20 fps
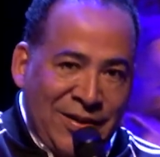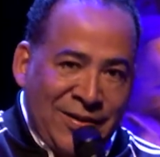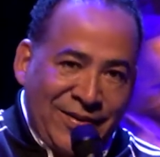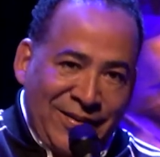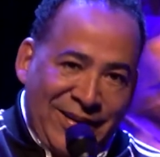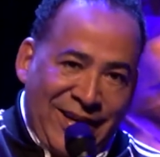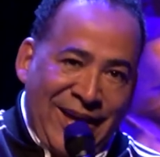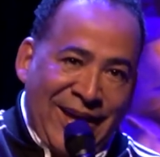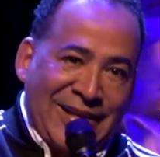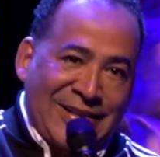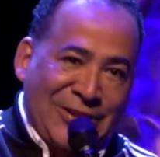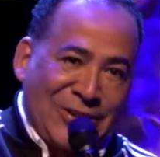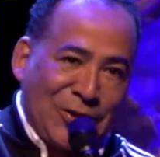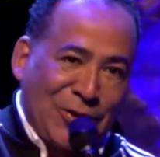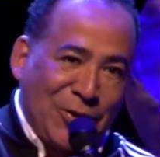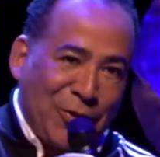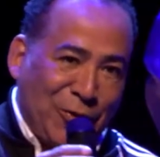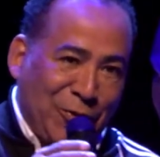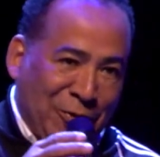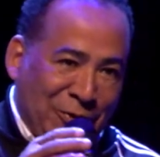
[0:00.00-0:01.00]
gonna get
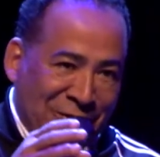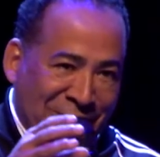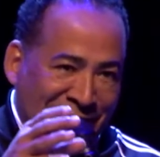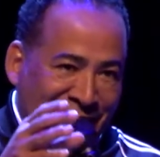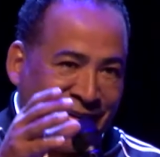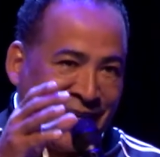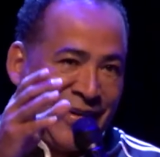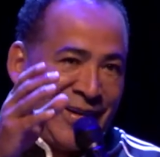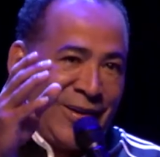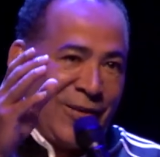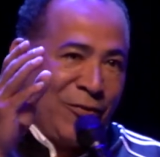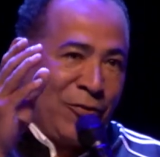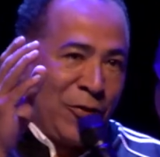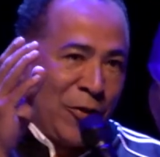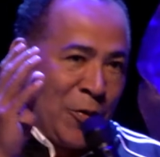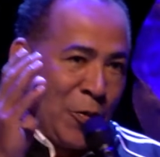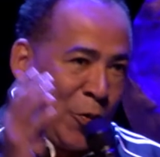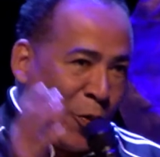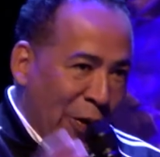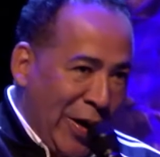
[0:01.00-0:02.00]
you
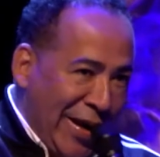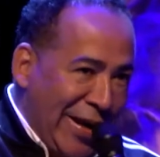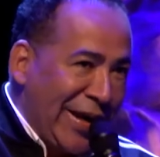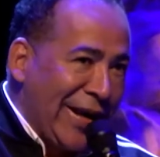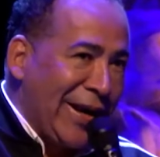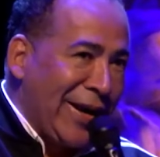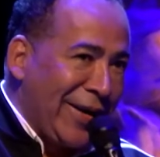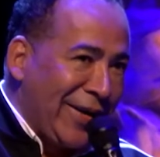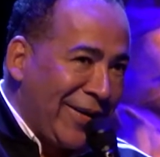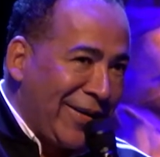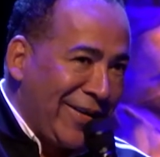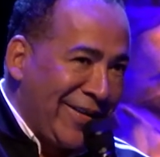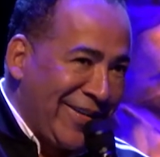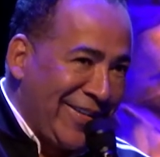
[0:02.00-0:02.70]
from Whittier,